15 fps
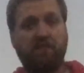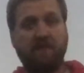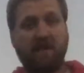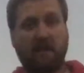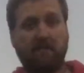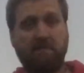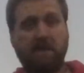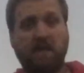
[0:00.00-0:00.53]
Flake
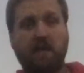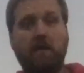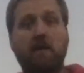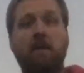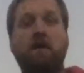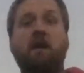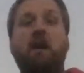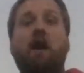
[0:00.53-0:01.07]
FD,
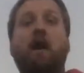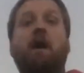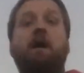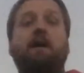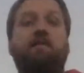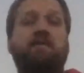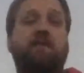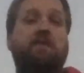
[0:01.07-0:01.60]

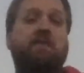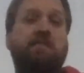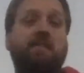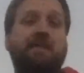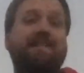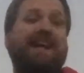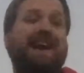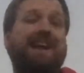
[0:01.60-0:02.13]
it's the
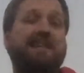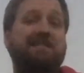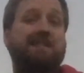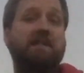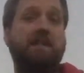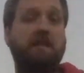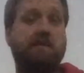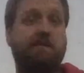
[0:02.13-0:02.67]
C-Line
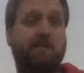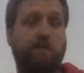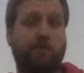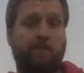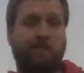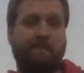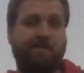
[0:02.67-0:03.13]
CD2.